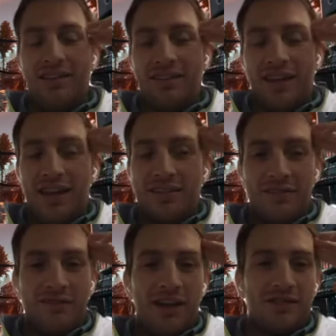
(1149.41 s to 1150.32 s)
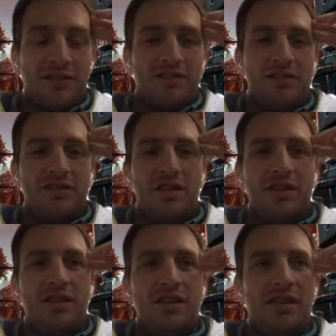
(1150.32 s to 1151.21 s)
I think that has a factor. It's just
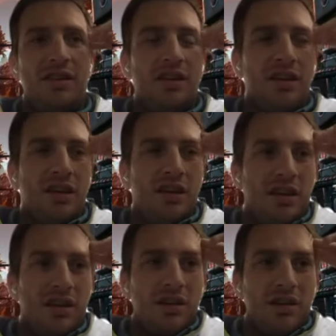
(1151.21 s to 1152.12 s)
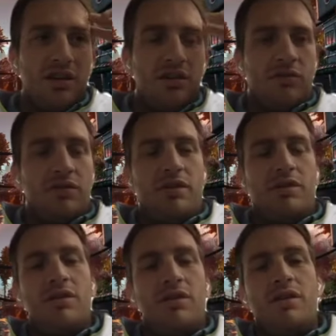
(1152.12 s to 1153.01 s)
the, the, you know,
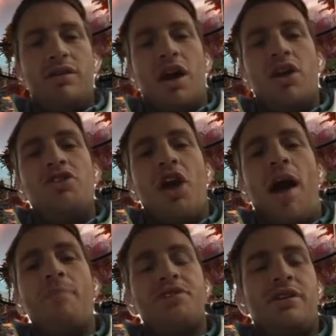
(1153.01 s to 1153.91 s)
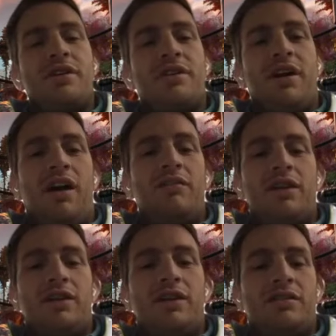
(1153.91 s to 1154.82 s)
the, the adoption of
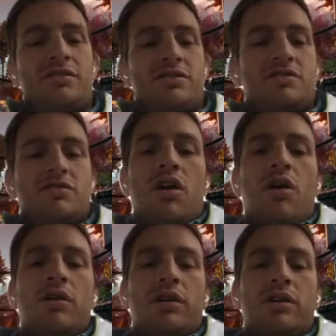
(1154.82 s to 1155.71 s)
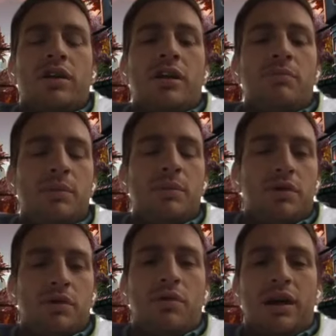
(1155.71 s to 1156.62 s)
it is just slower. People
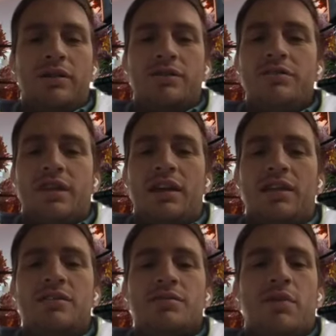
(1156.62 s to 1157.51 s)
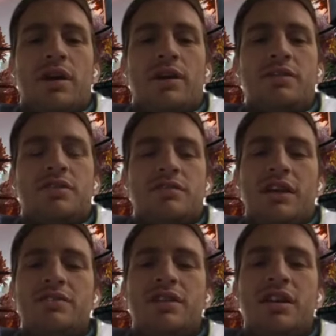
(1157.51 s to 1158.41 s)
don't quite understand it as much. There's
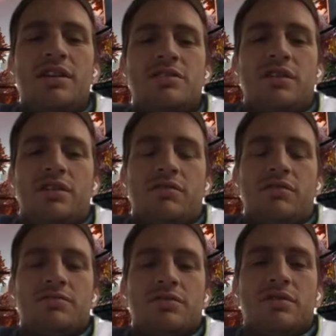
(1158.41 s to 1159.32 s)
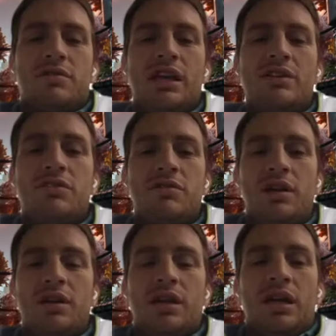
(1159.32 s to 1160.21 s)
education that goes into
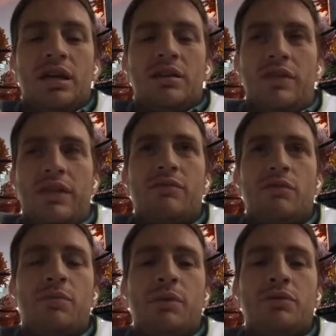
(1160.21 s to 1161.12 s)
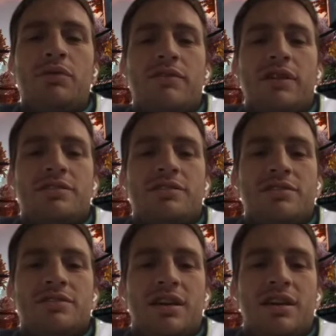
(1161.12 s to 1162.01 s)
it. And then even when people do have an
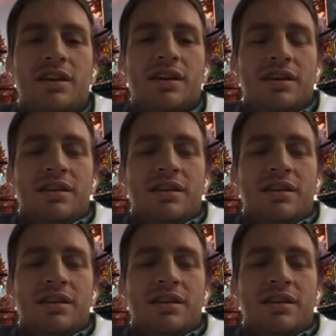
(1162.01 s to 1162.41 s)
HSA,